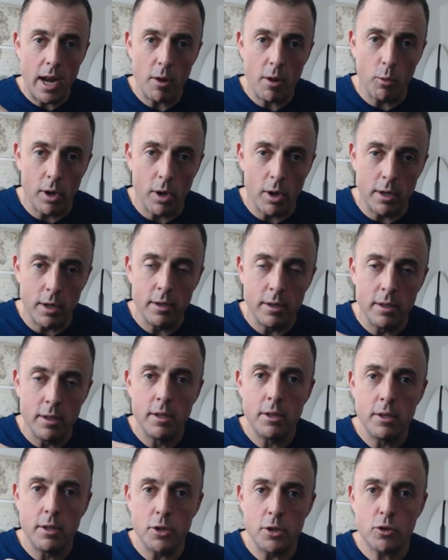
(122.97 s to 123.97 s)
81,
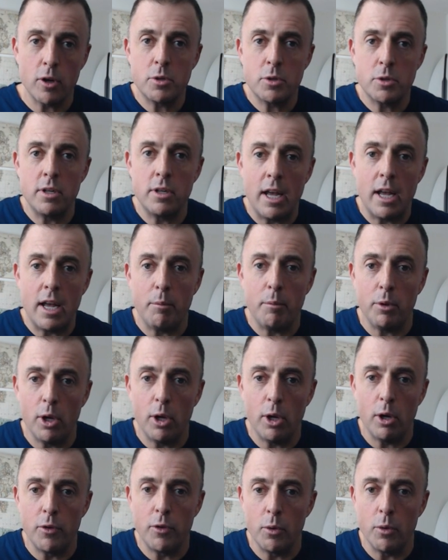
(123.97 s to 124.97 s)
description down
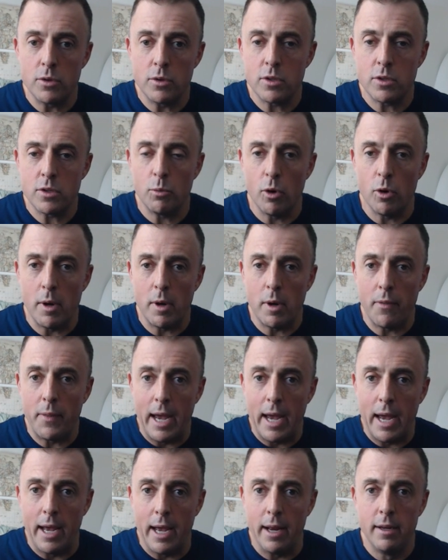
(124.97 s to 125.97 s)
below if you want some more
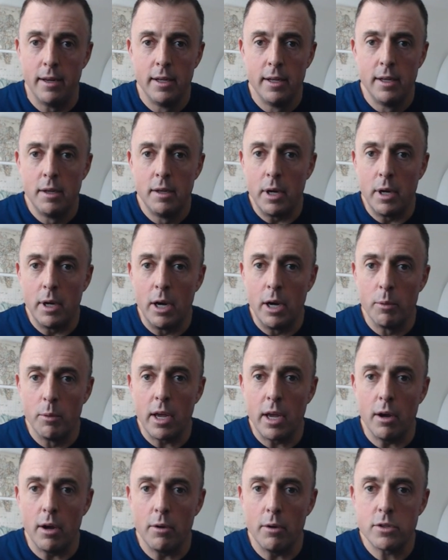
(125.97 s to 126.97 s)
about that. But here
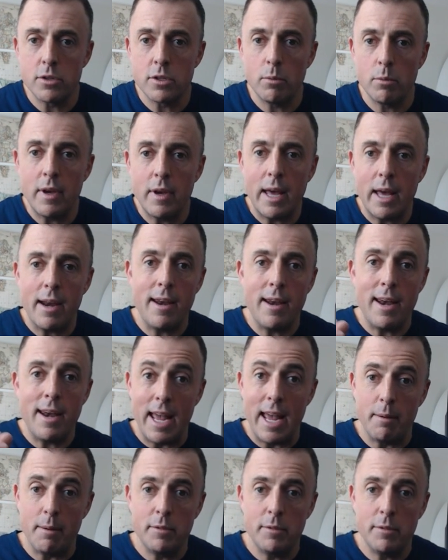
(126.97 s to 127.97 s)
we go. So we've got it
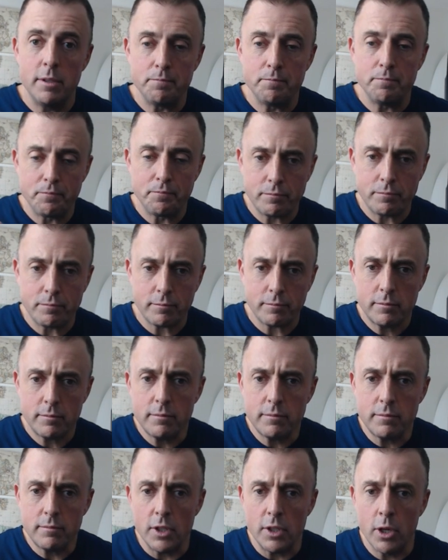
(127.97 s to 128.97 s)
named.
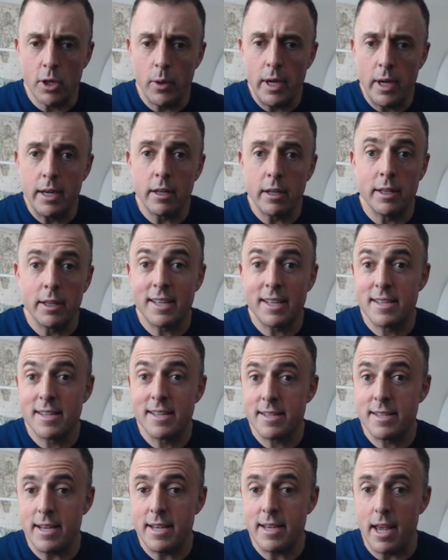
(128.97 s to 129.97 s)
Go ahead and click
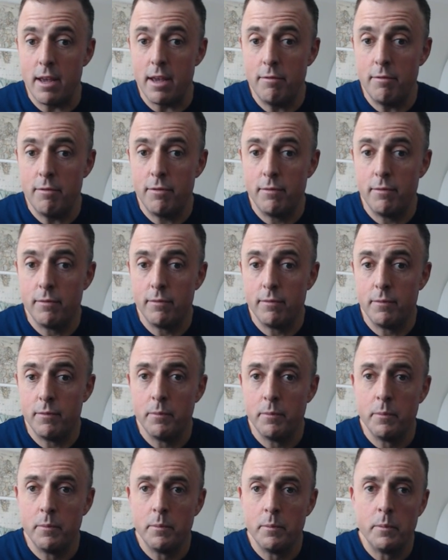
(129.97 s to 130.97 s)
save.
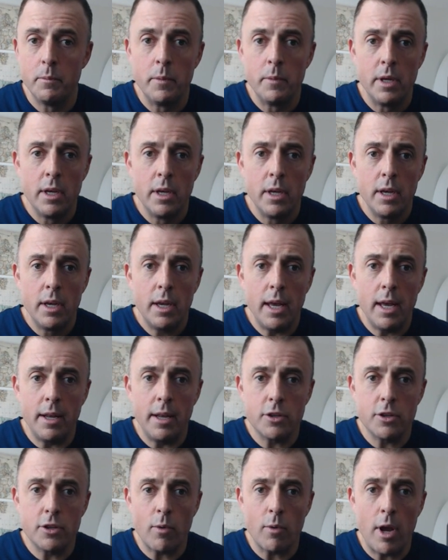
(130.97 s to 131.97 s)

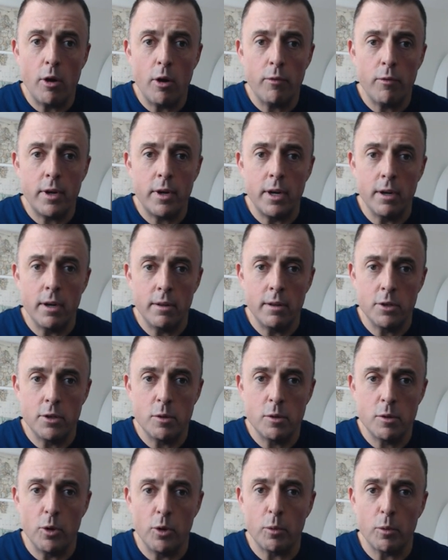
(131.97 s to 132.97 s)
And it's right over here.
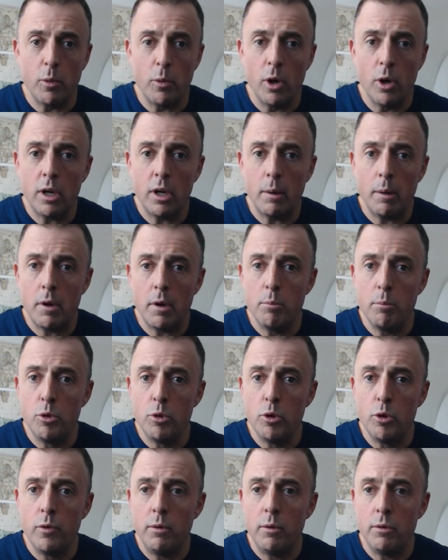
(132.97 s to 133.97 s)
There's the bookmark. I'm going to
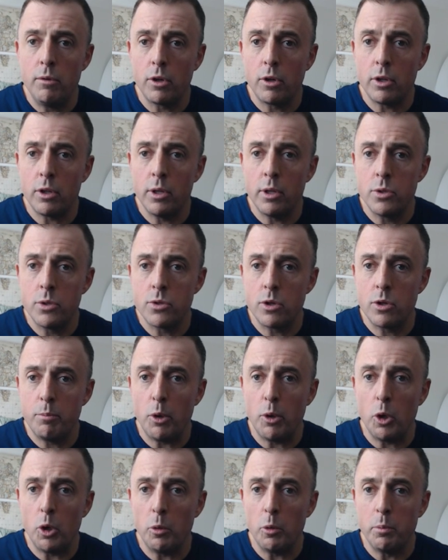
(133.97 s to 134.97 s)
move it closer to
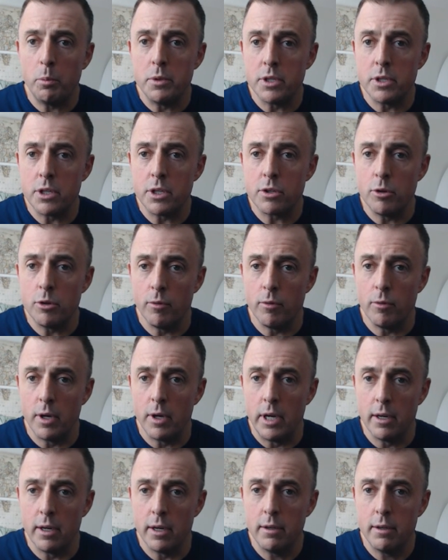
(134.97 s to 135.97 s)
poll position over
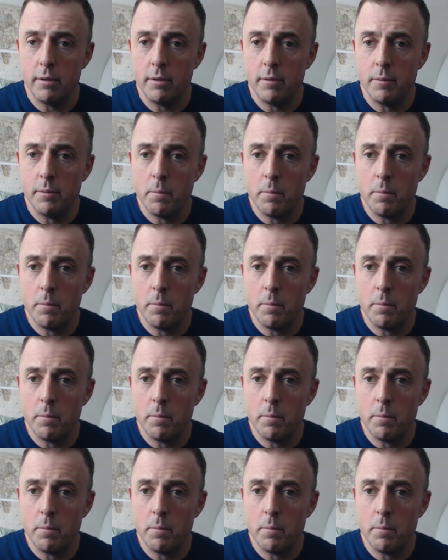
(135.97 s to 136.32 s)
here.